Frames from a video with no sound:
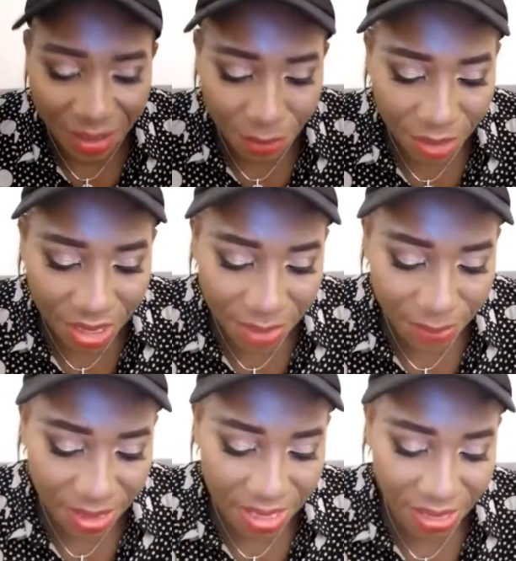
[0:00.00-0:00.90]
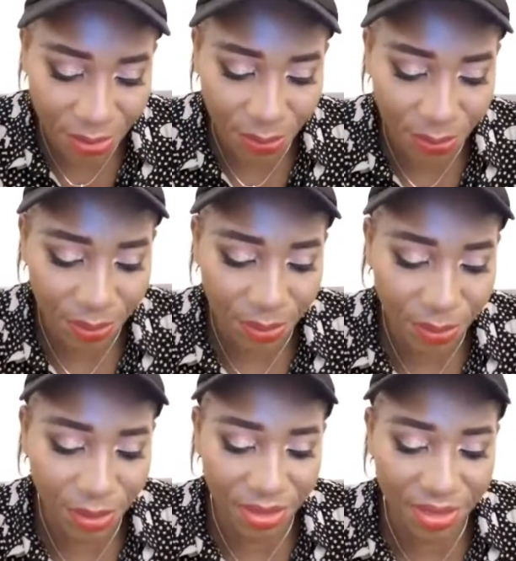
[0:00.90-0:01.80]
man them carry go.
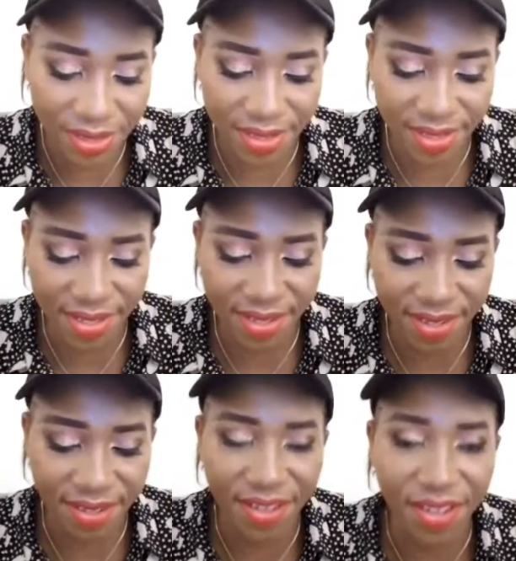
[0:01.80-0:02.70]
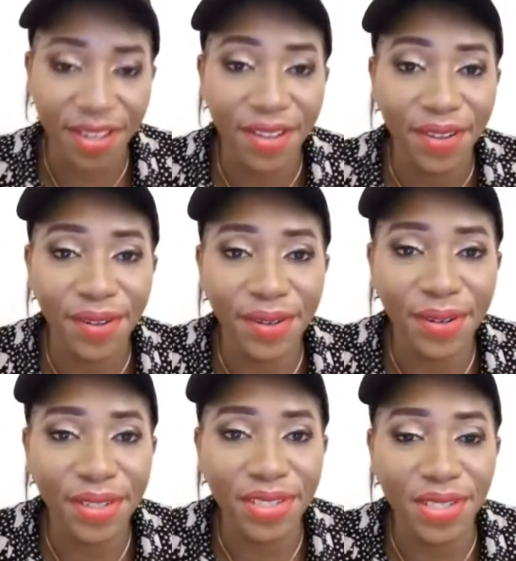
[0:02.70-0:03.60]
God is
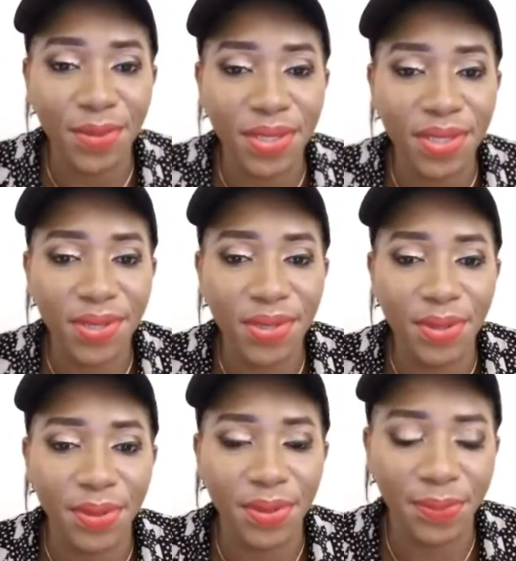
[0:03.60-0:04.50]
with you.